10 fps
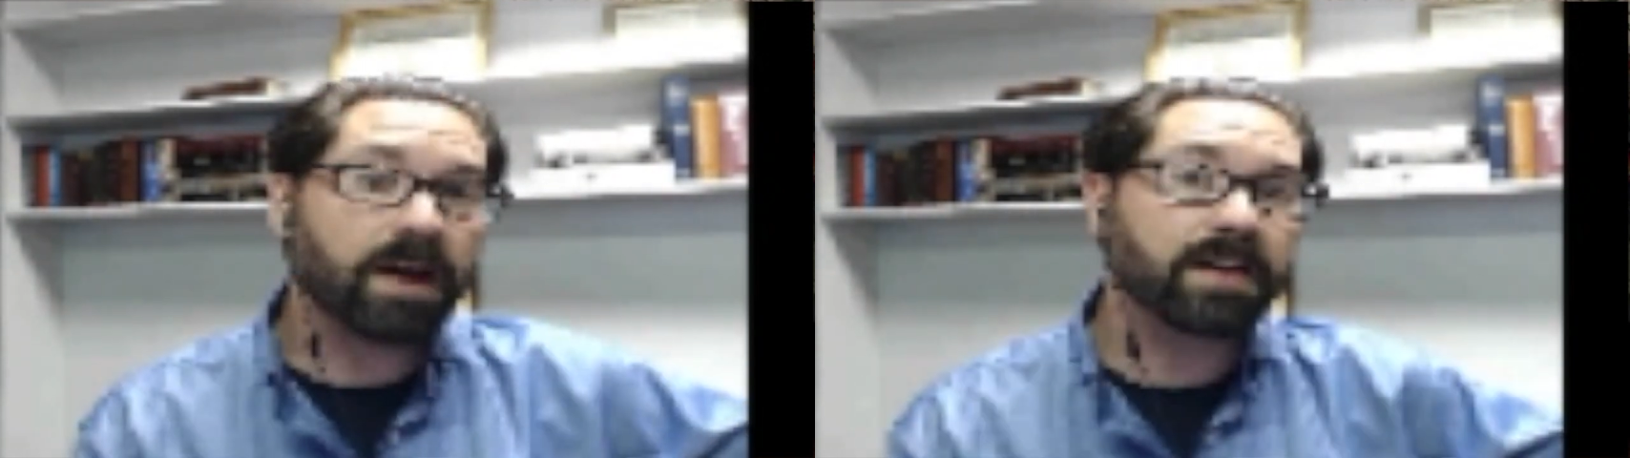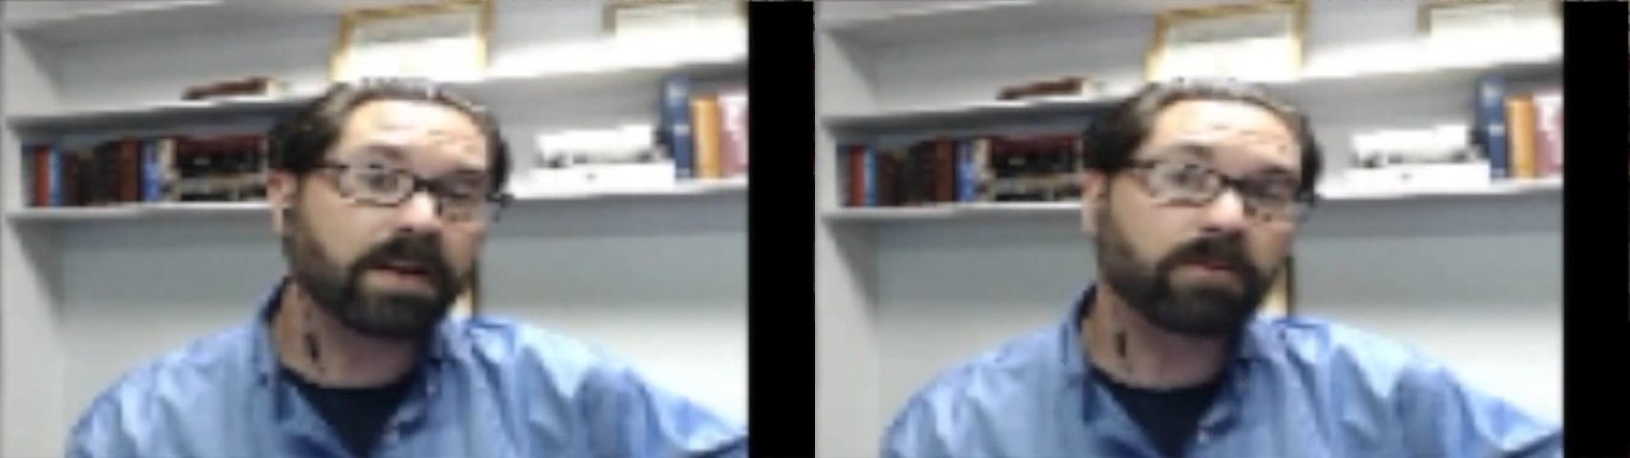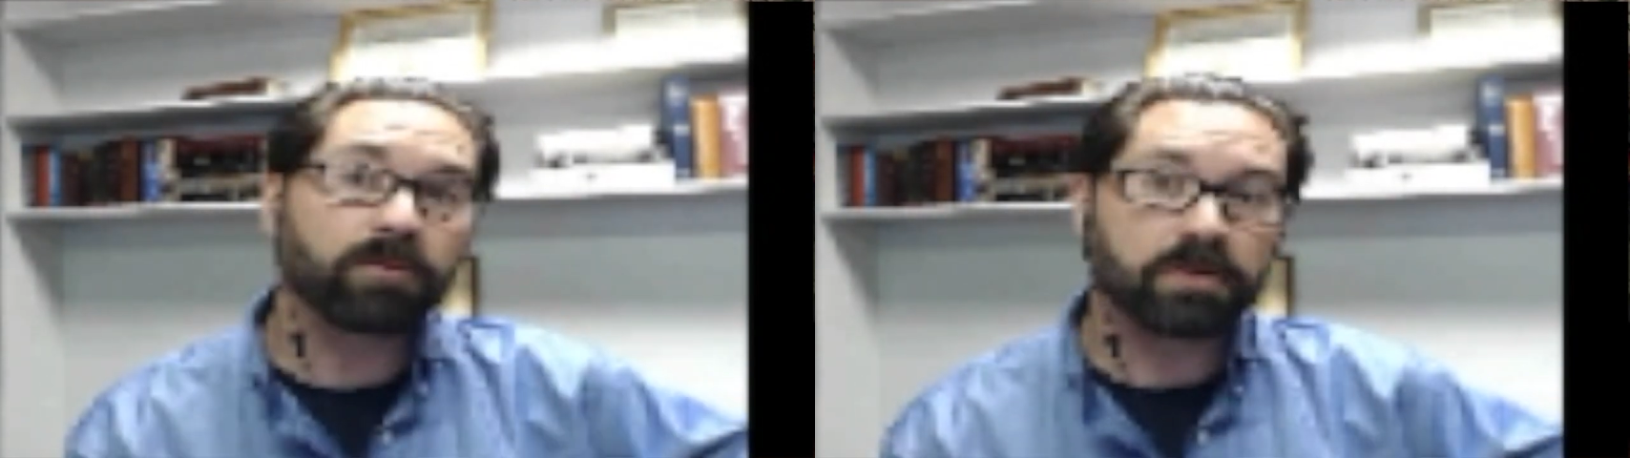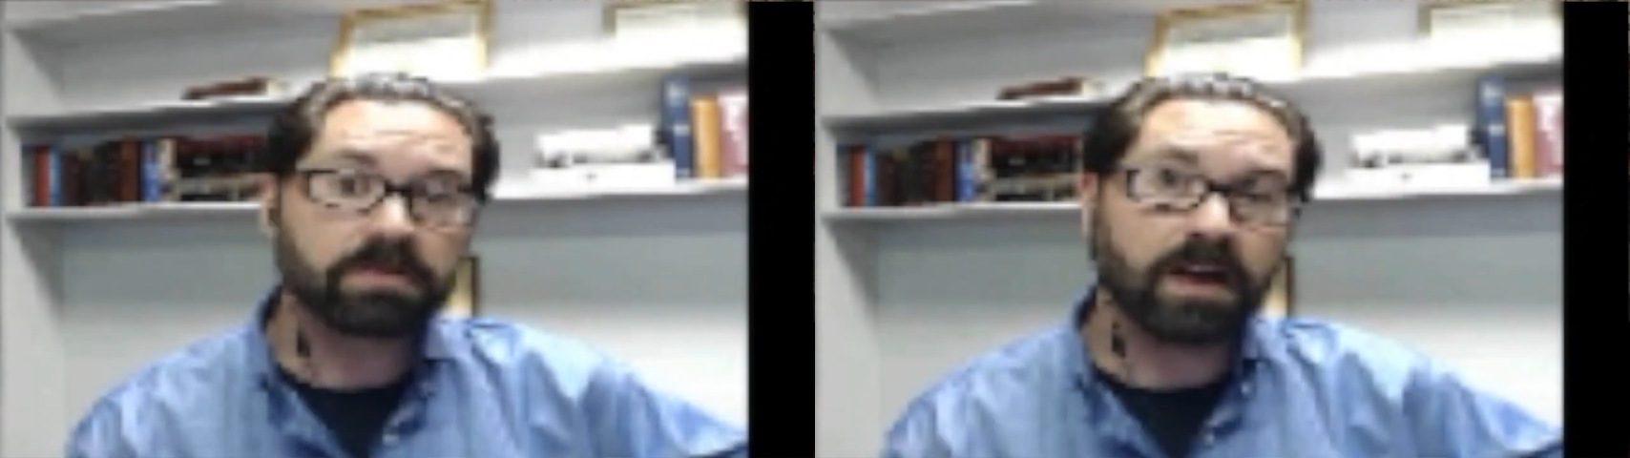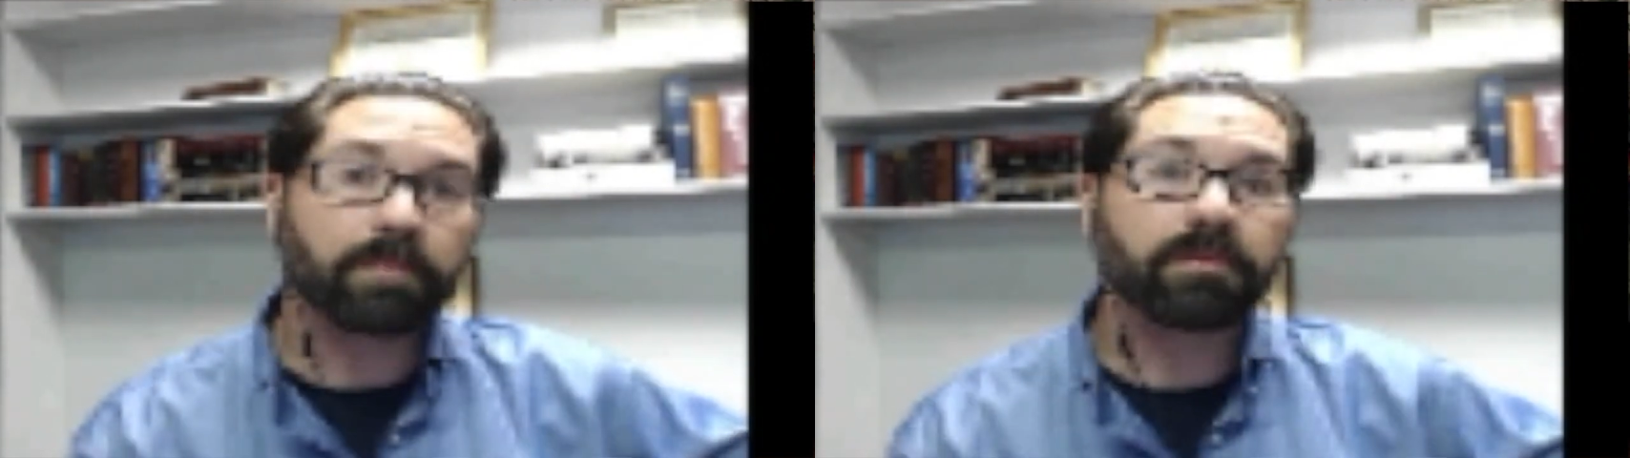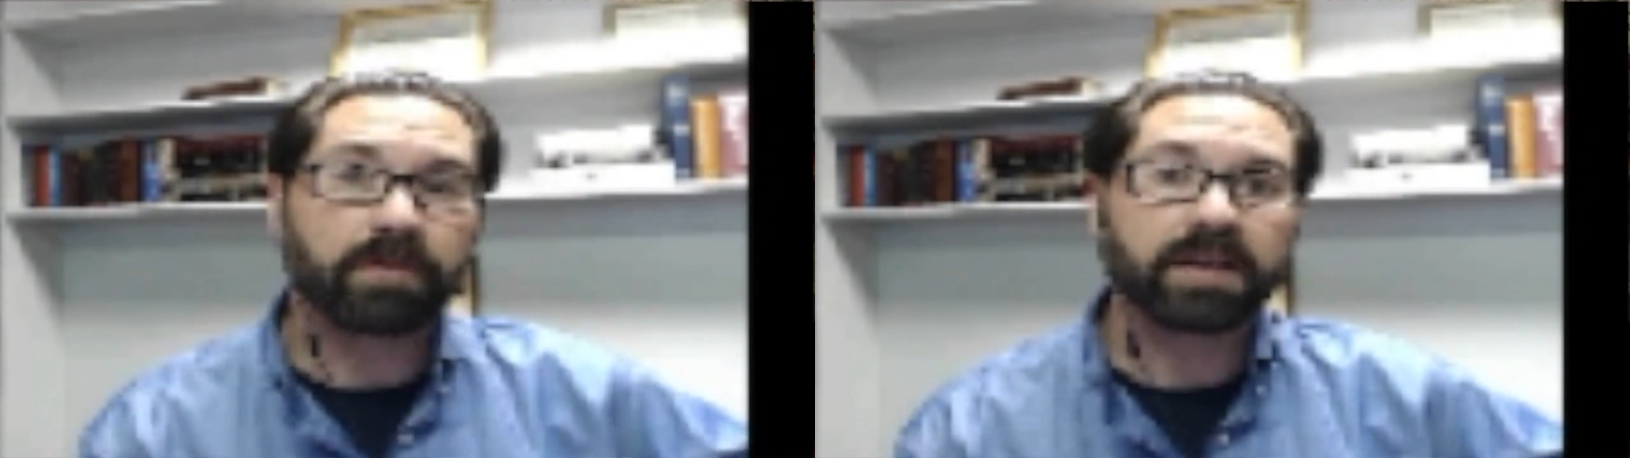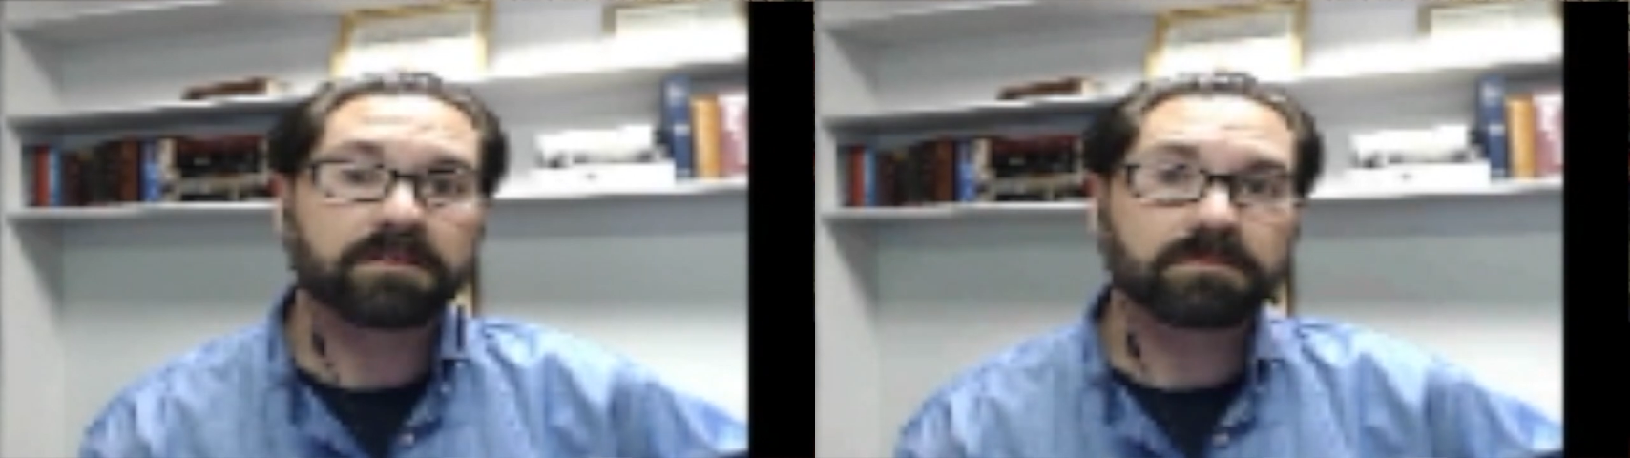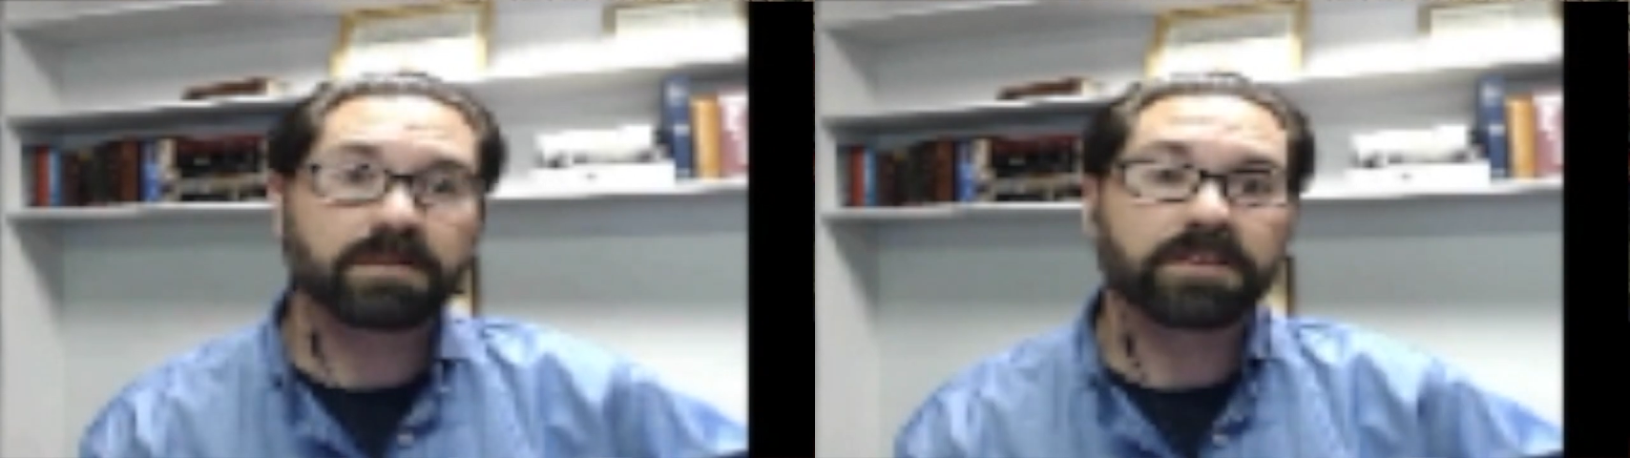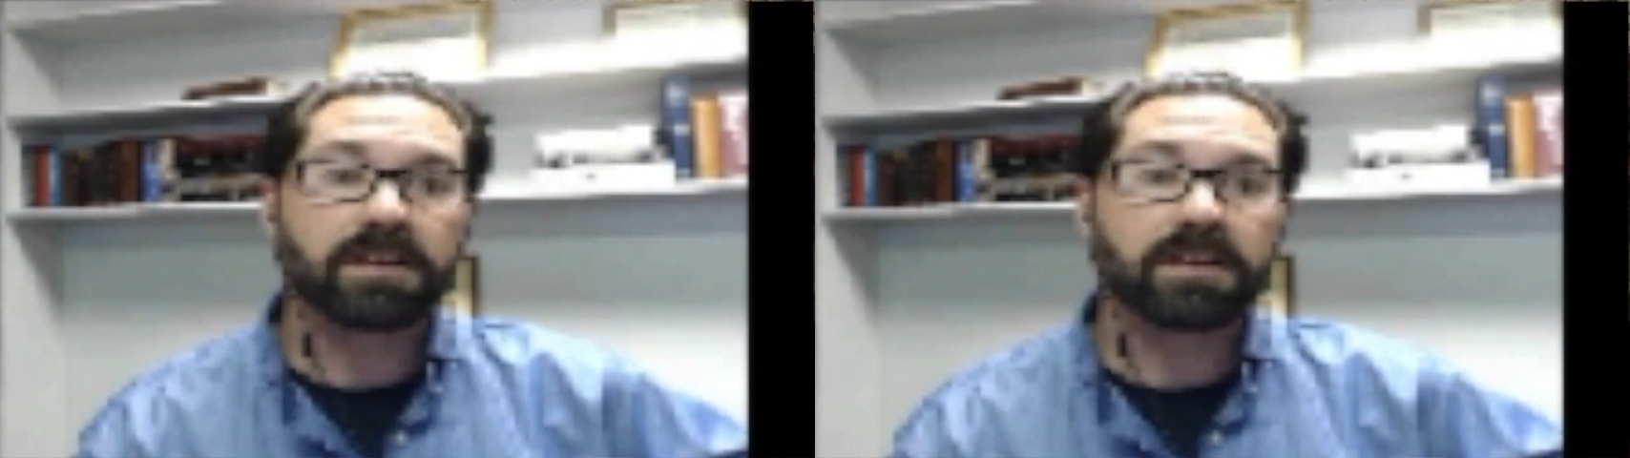jihadi networks operate,